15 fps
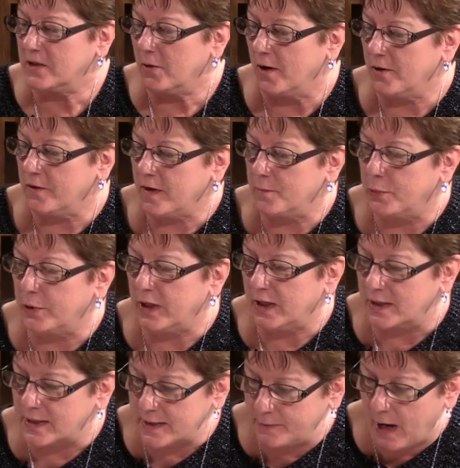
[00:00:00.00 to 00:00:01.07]
so other than
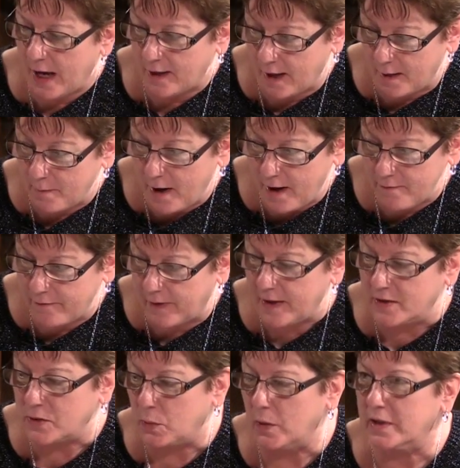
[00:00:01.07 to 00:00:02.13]
putting a smile on my
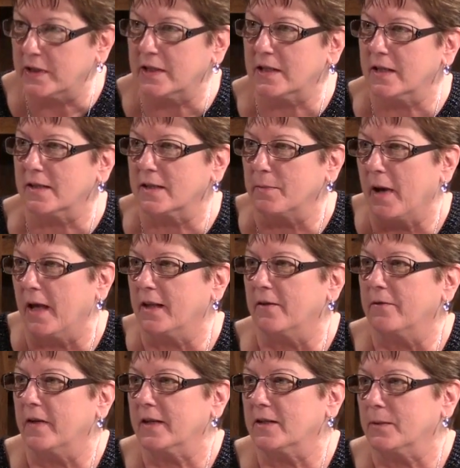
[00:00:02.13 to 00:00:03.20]
face, what does this
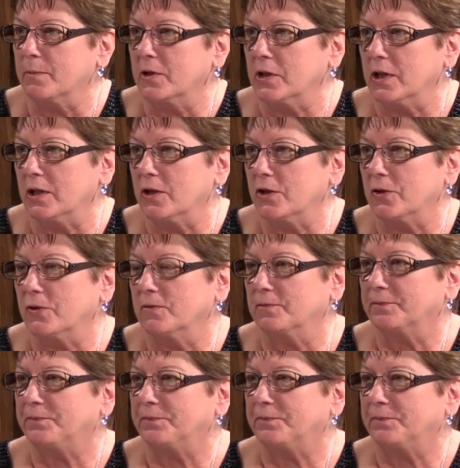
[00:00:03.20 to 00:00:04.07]
smiley face machine do?